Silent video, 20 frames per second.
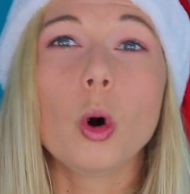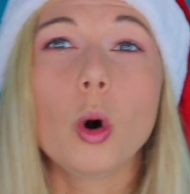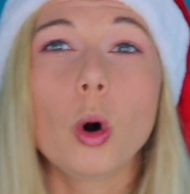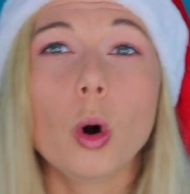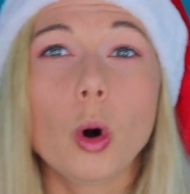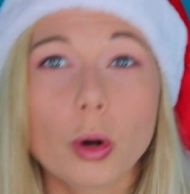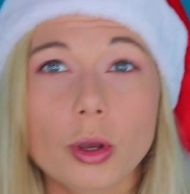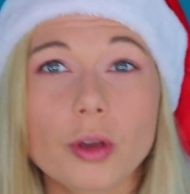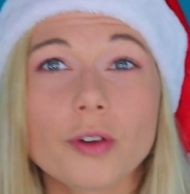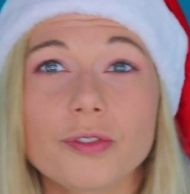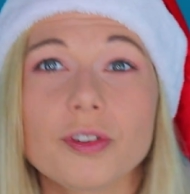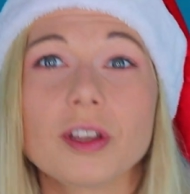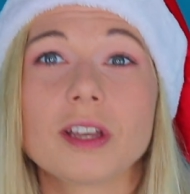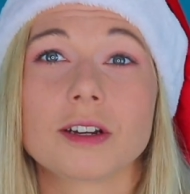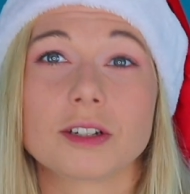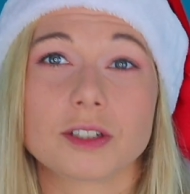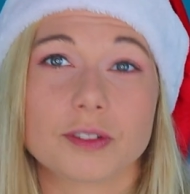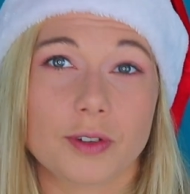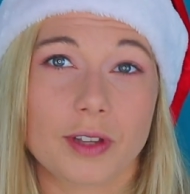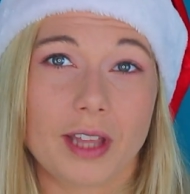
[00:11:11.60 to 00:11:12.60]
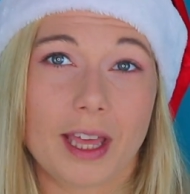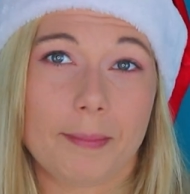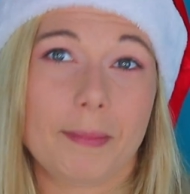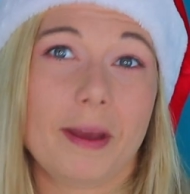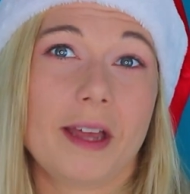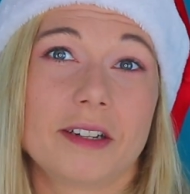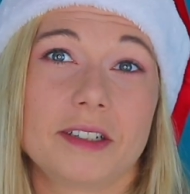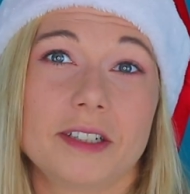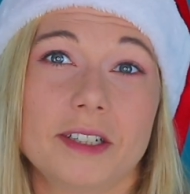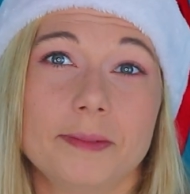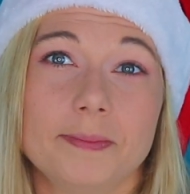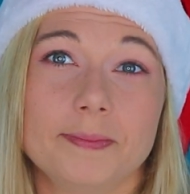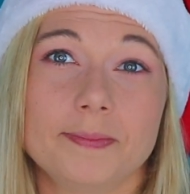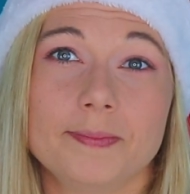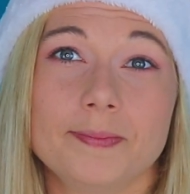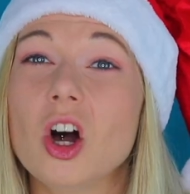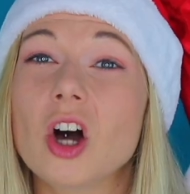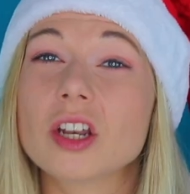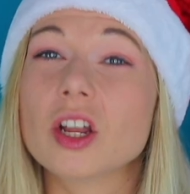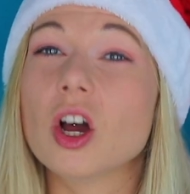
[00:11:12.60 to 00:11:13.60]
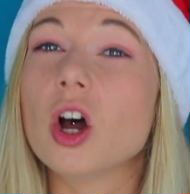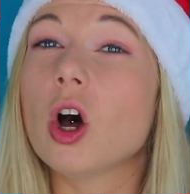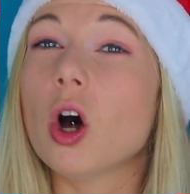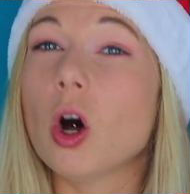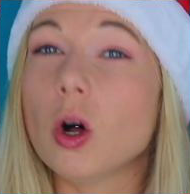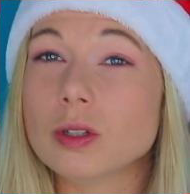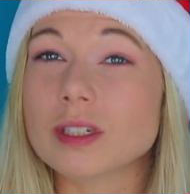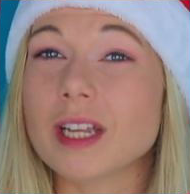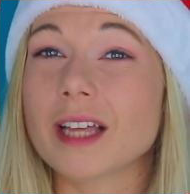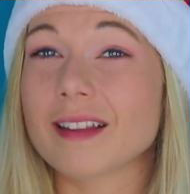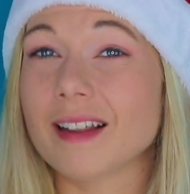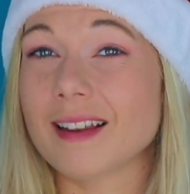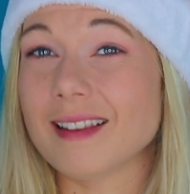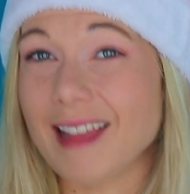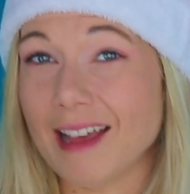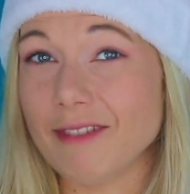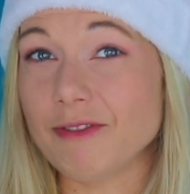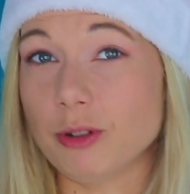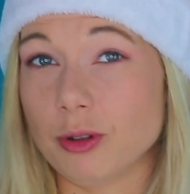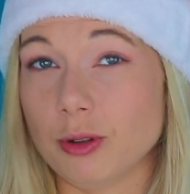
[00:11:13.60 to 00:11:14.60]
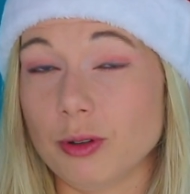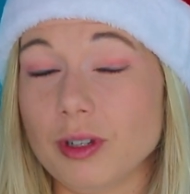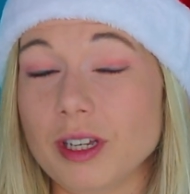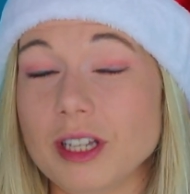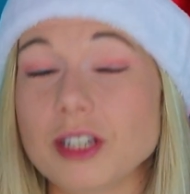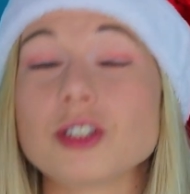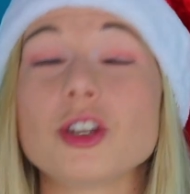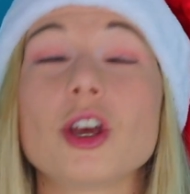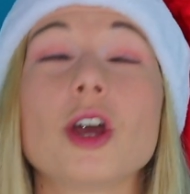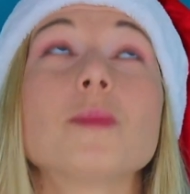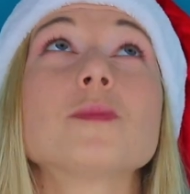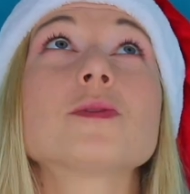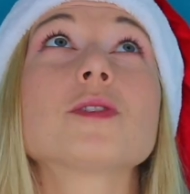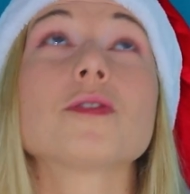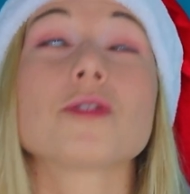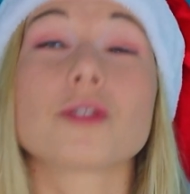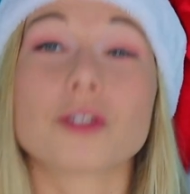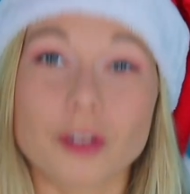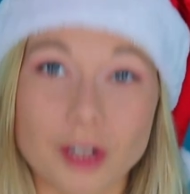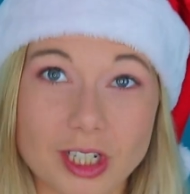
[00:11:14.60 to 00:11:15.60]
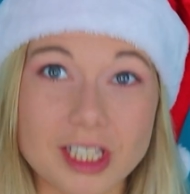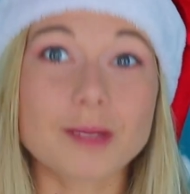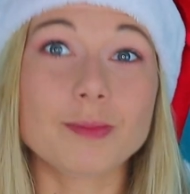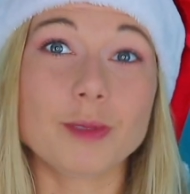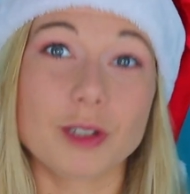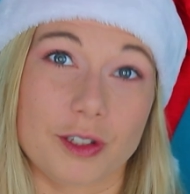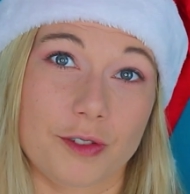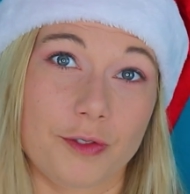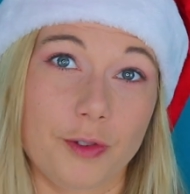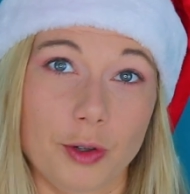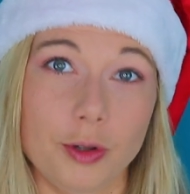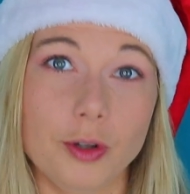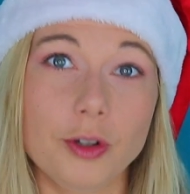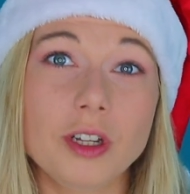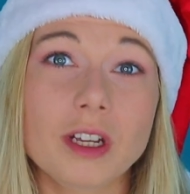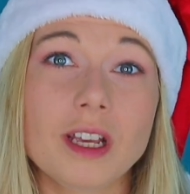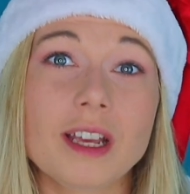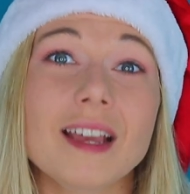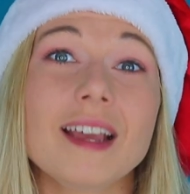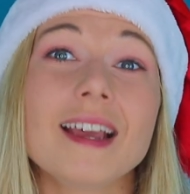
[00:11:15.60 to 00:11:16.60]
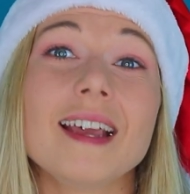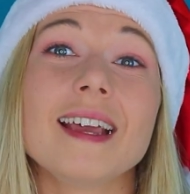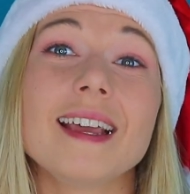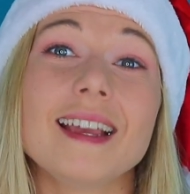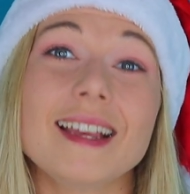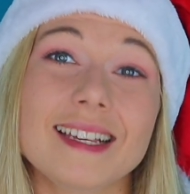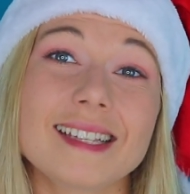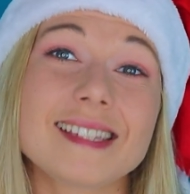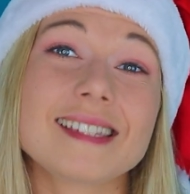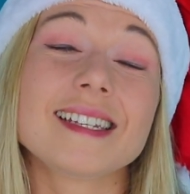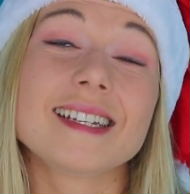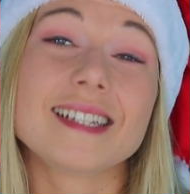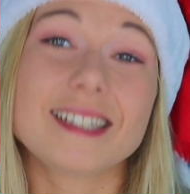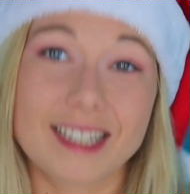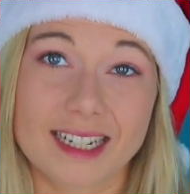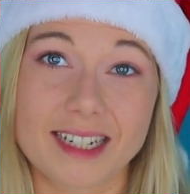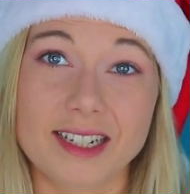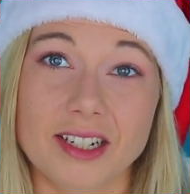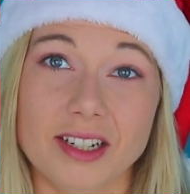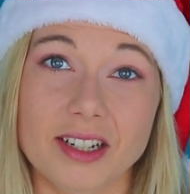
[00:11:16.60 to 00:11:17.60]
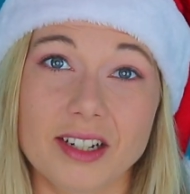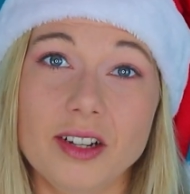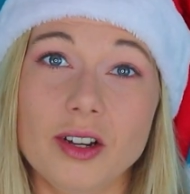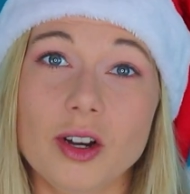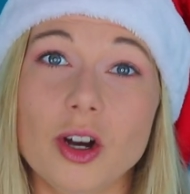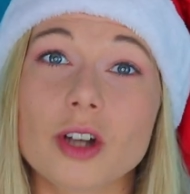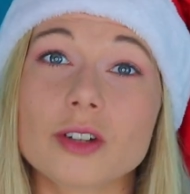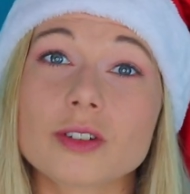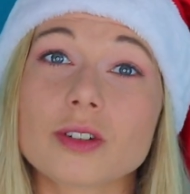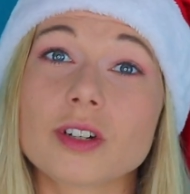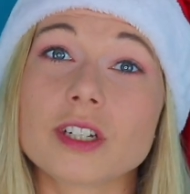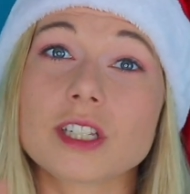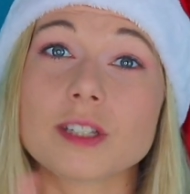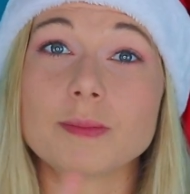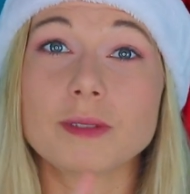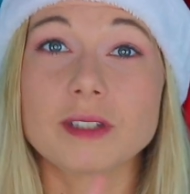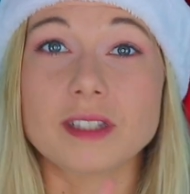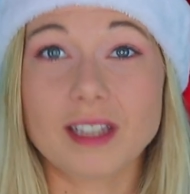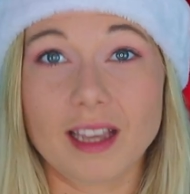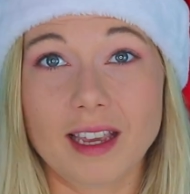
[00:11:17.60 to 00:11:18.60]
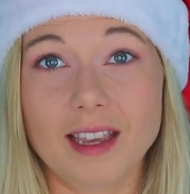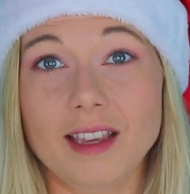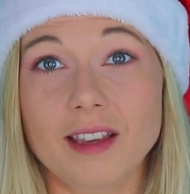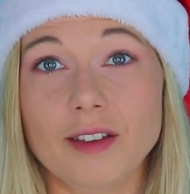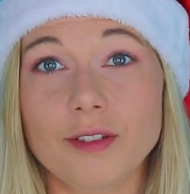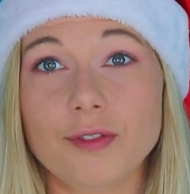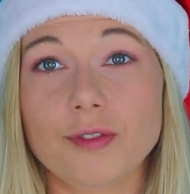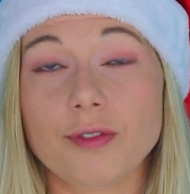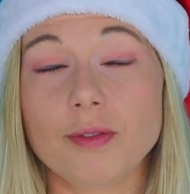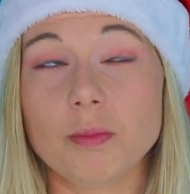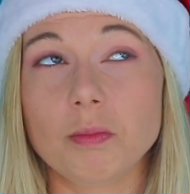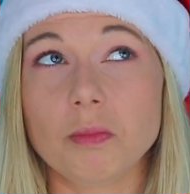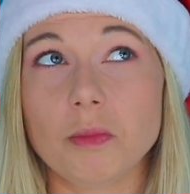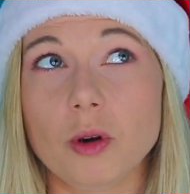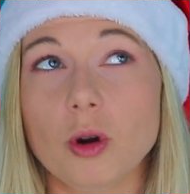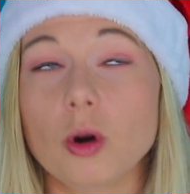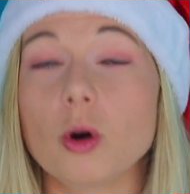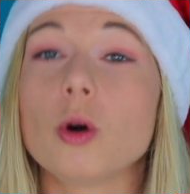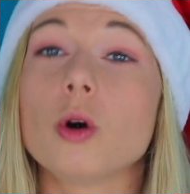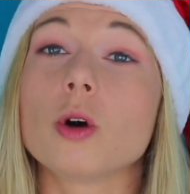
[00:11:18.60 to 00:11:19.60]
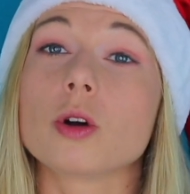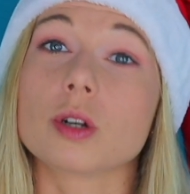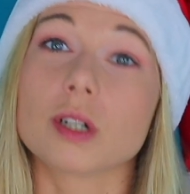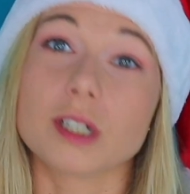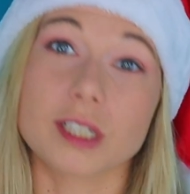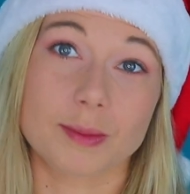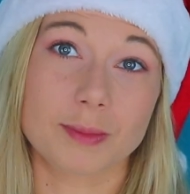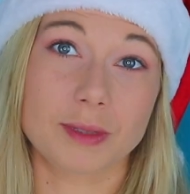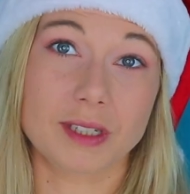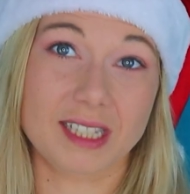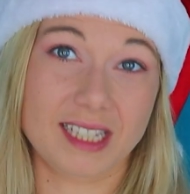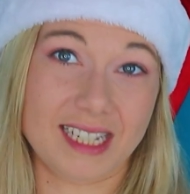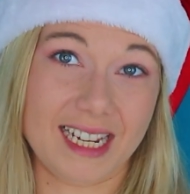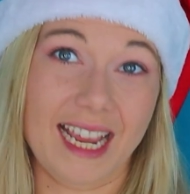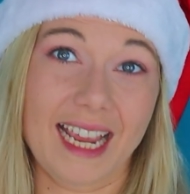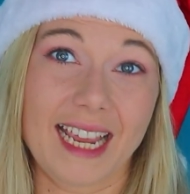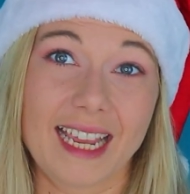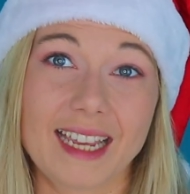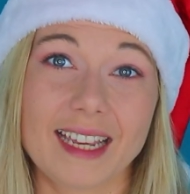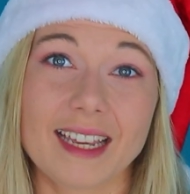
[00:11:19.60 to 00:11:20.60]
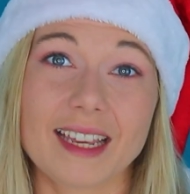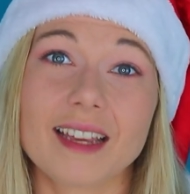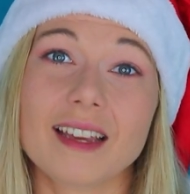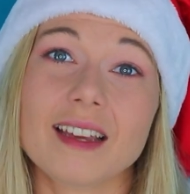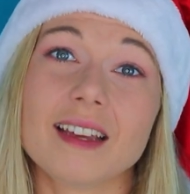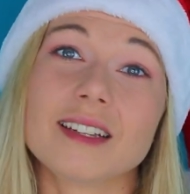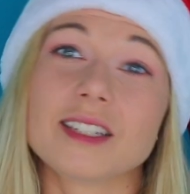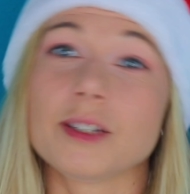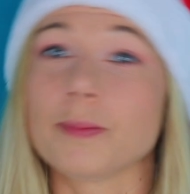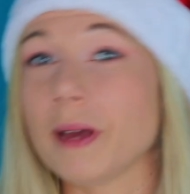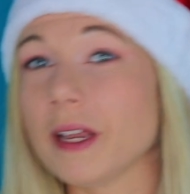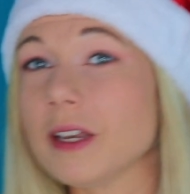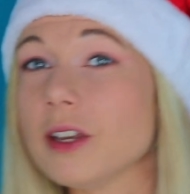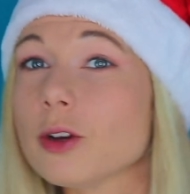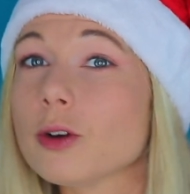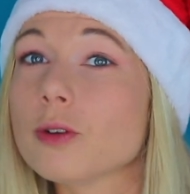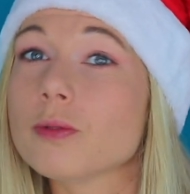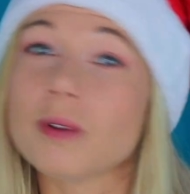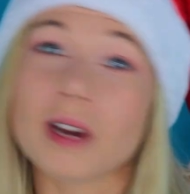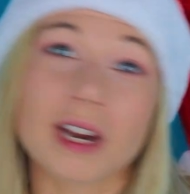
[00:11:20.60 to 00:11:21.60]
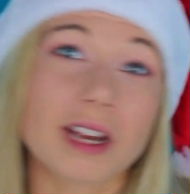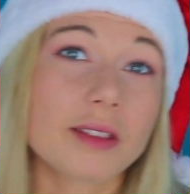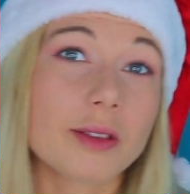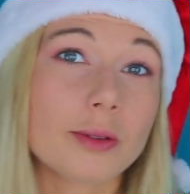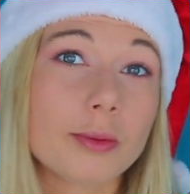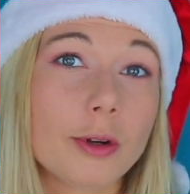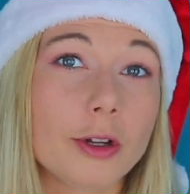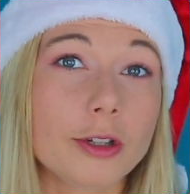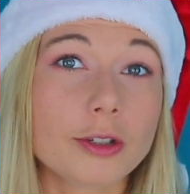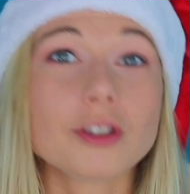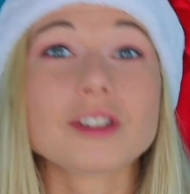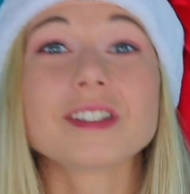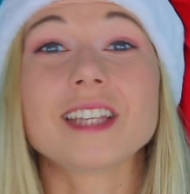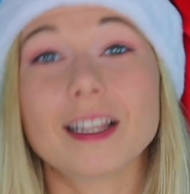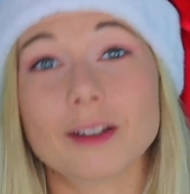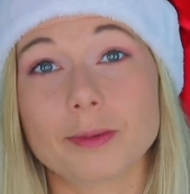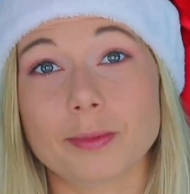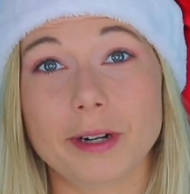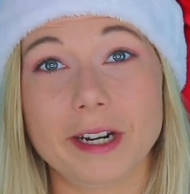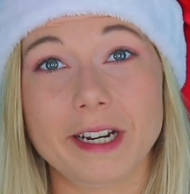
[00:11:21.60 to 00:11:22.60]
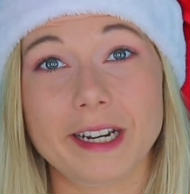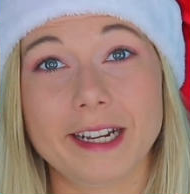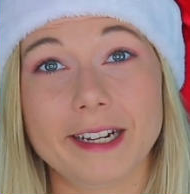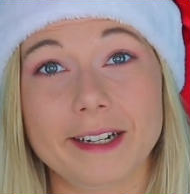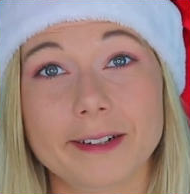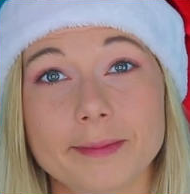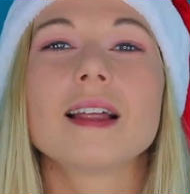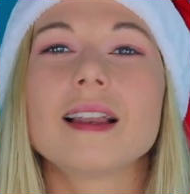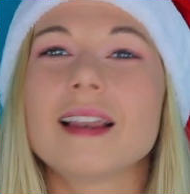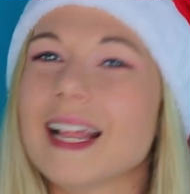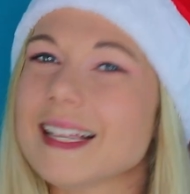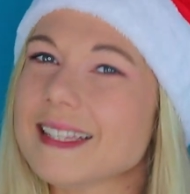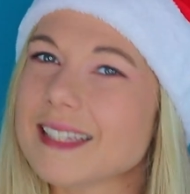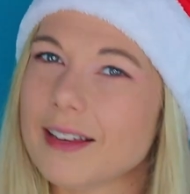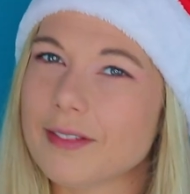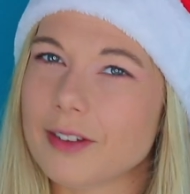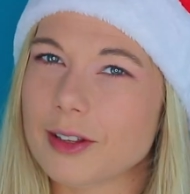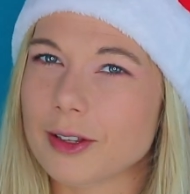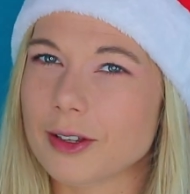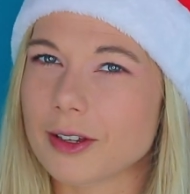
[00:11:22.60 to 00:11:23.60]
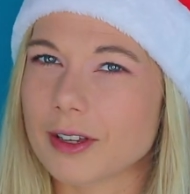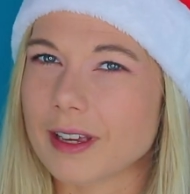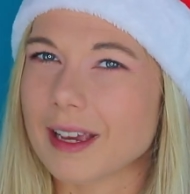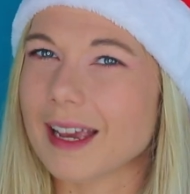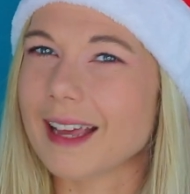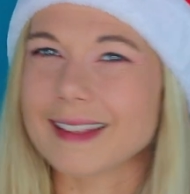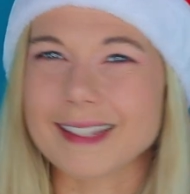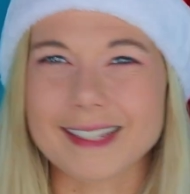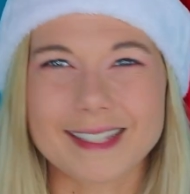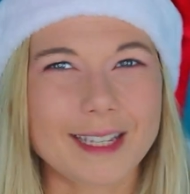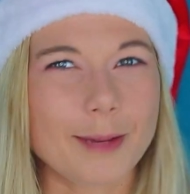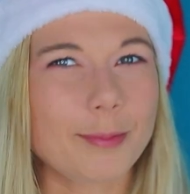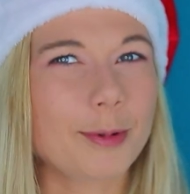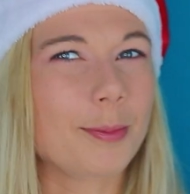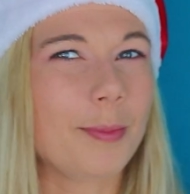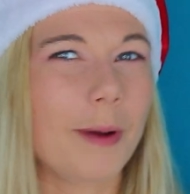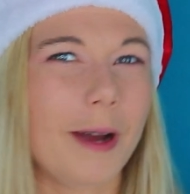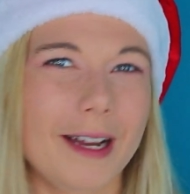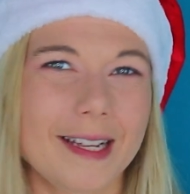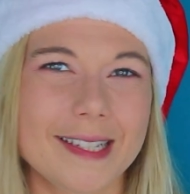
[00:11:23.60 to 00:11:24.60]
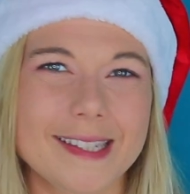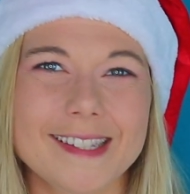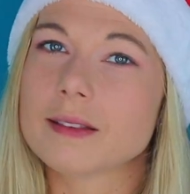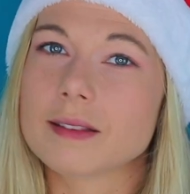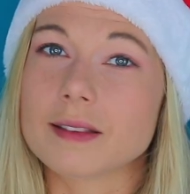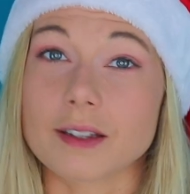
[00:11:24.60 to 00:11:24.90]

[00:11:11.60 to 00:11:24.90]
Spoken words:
Or your fingers for that matter. On a whole nother level in terms of Christmas food is the dinner on Christmas Eve or Christmas Day, depending on where in the world you're celebrating. Let's have a look at the separate parts.